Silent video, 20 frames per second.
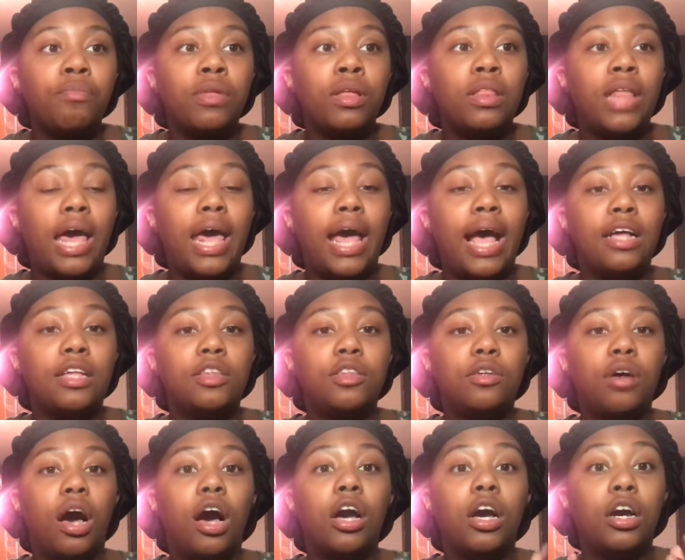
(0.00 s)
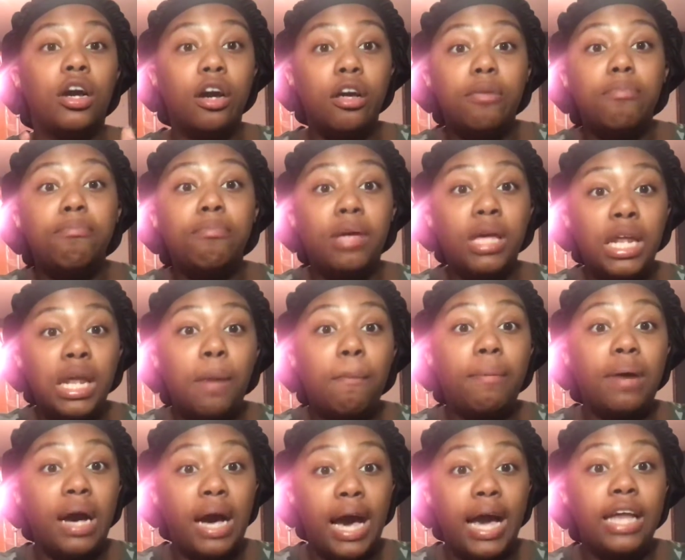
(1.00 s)
that has a good meaning
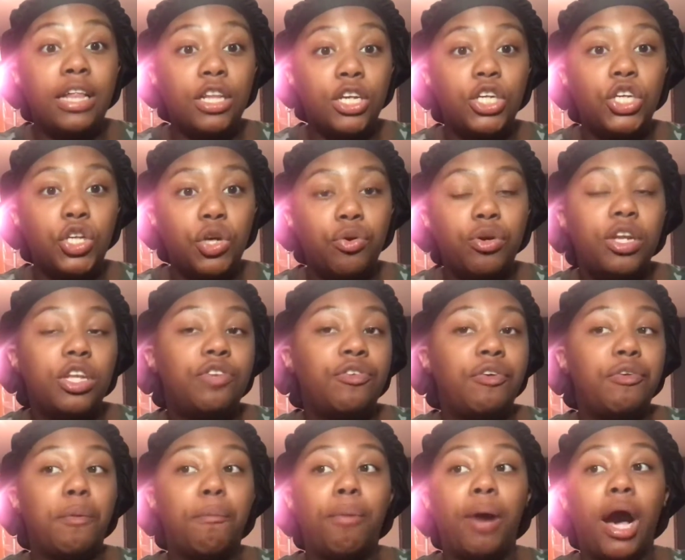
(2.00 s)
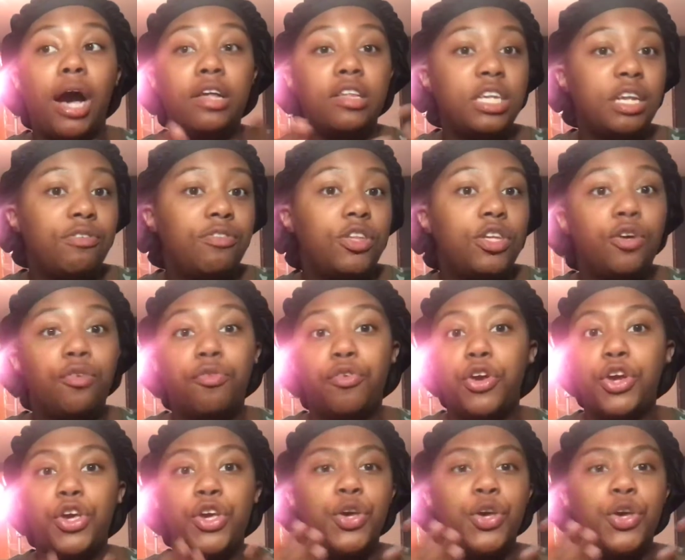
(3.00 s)
behind the show and is very positive for